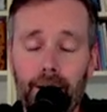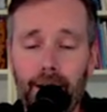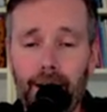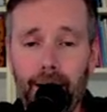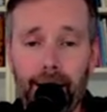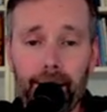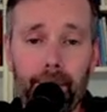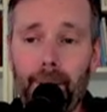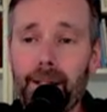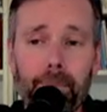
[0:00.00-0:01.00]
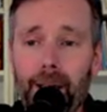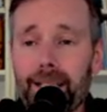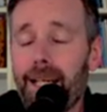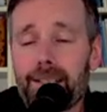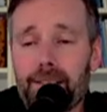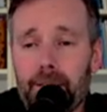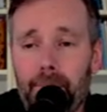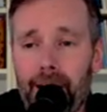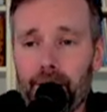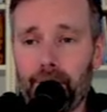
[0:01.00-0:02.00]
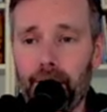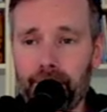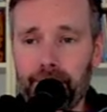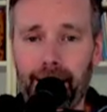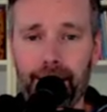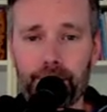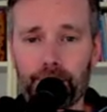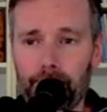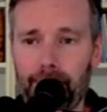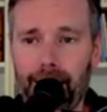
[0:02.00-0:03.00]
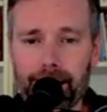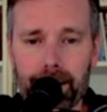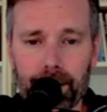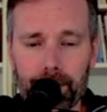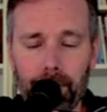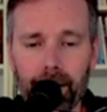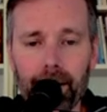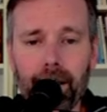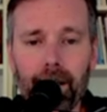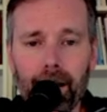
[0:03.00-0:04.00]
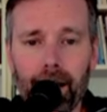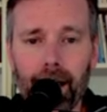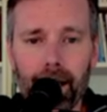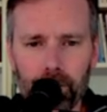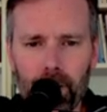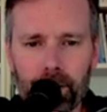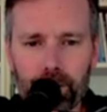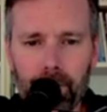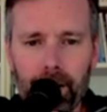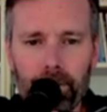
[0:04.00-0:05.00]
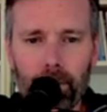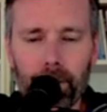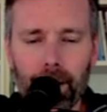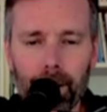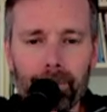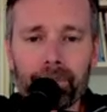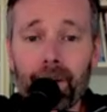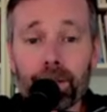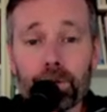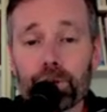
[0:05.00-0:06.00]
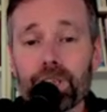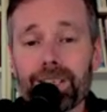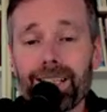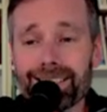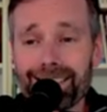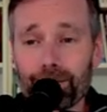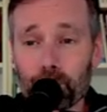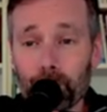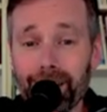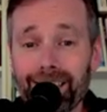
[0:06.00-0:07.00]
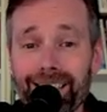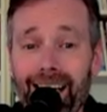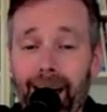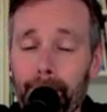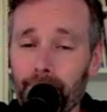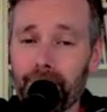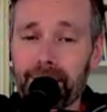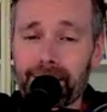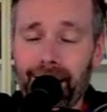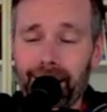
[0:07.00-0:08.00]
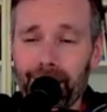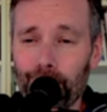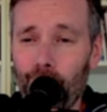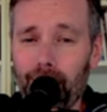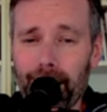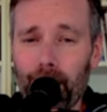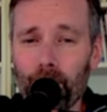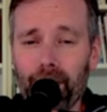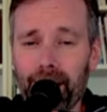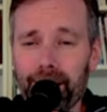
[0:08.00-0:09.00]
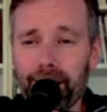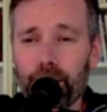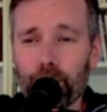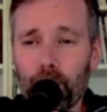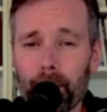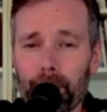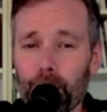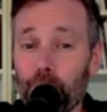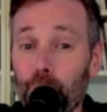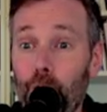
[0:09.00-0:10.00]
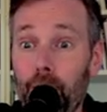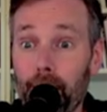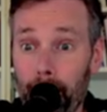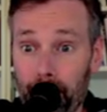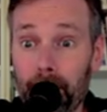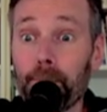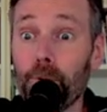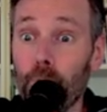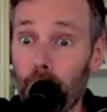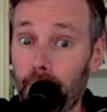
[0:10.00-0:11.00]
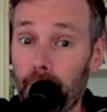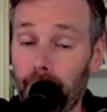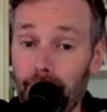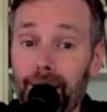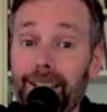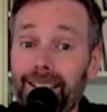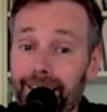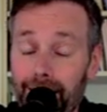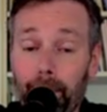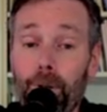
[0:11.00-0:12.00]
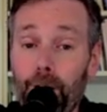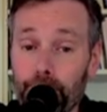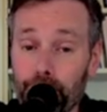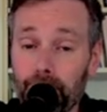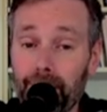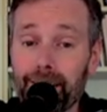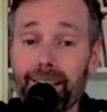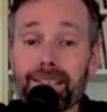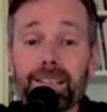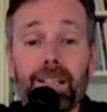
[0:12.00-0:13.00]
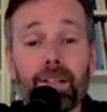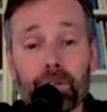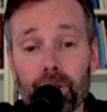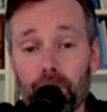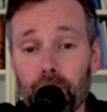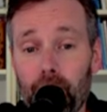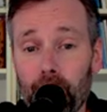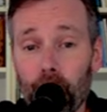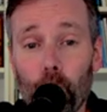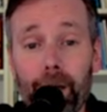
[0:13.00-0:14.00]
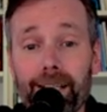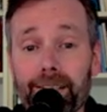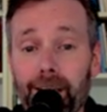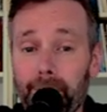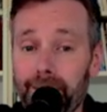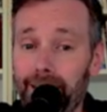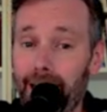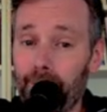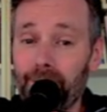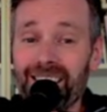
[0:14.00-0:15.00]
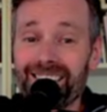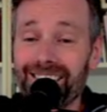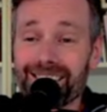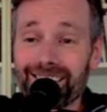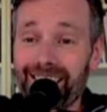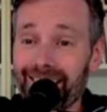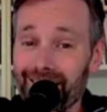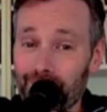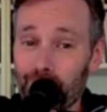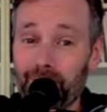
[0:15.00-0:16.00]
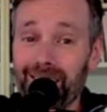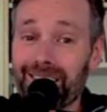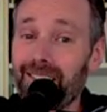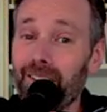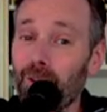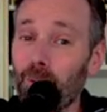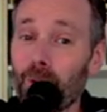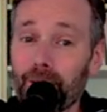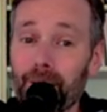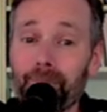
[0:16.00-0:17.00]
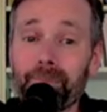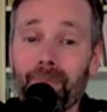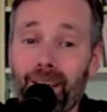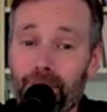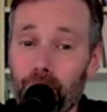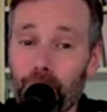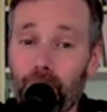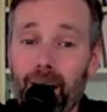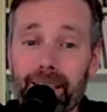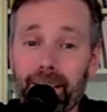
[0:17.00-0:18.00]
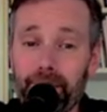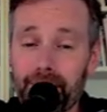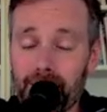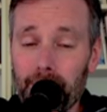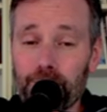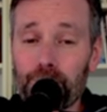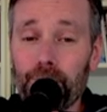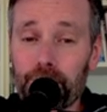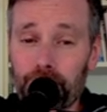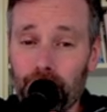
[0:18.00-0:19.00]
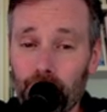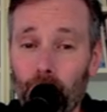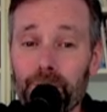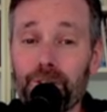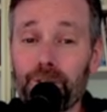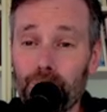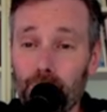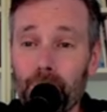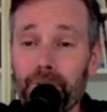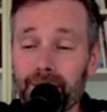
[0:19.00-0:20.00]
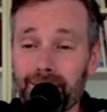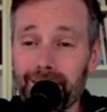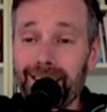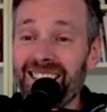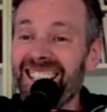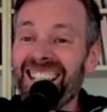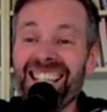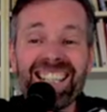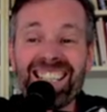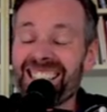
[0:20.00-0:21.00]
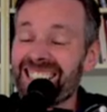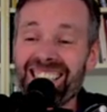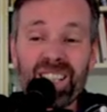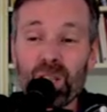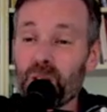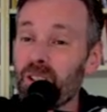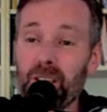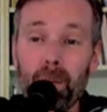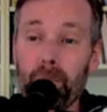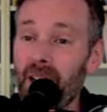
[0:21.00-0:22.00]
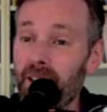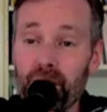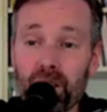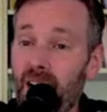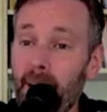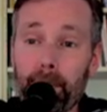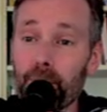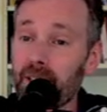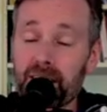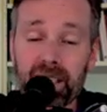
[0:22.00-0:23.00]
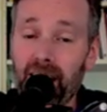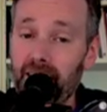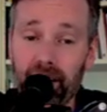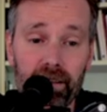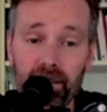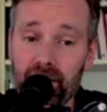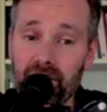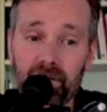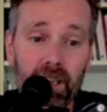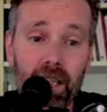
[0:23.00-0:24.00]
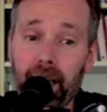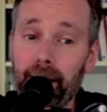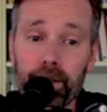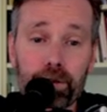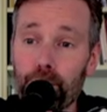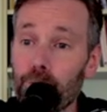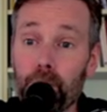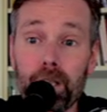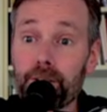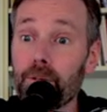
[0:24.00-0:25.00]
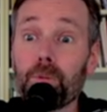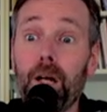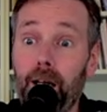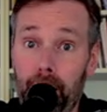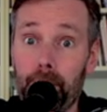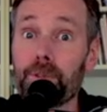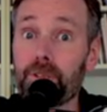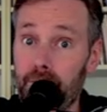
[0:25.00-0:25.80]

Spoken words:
My guess is a background in dance or gymnastics, but a lot of strength going on. So she doesn't really hyperextend and lock out that knee joint, but a lot of people will. In a posture like this, there's a lot of weight coming down. This leg is doing a ton of work. If we're not giving some instruction on what to do with this knee, it's either going to bend or hyperextend. And that's true because it rhymes.